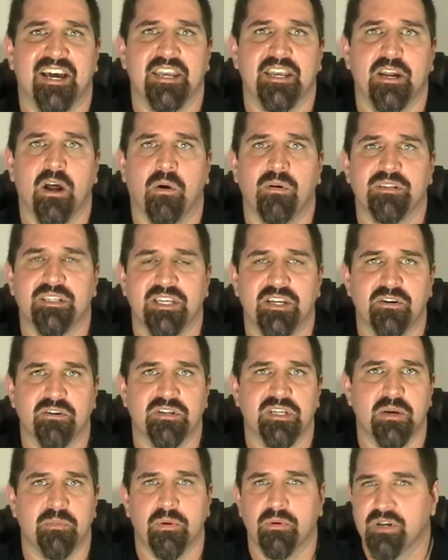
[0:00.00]
you know, it's
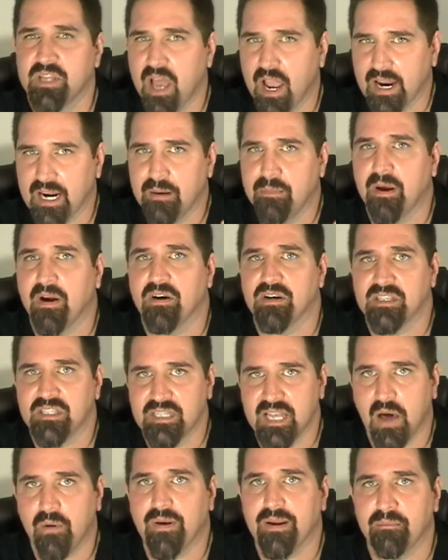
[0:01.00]
interesting, we were talking about our
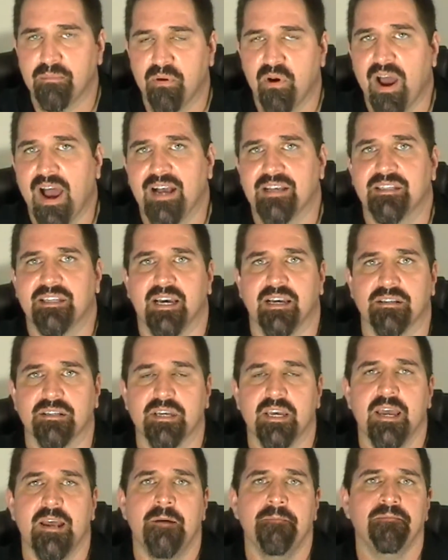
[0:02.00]
selling
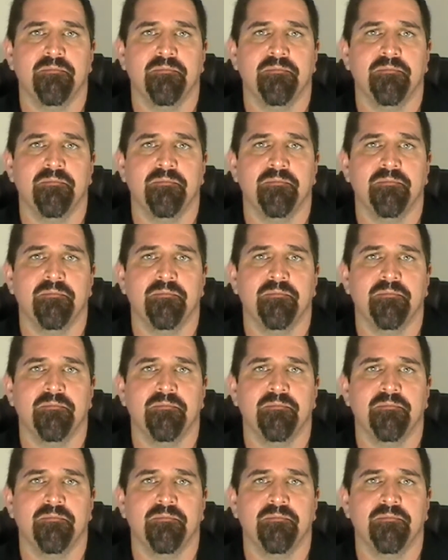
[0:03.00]
process.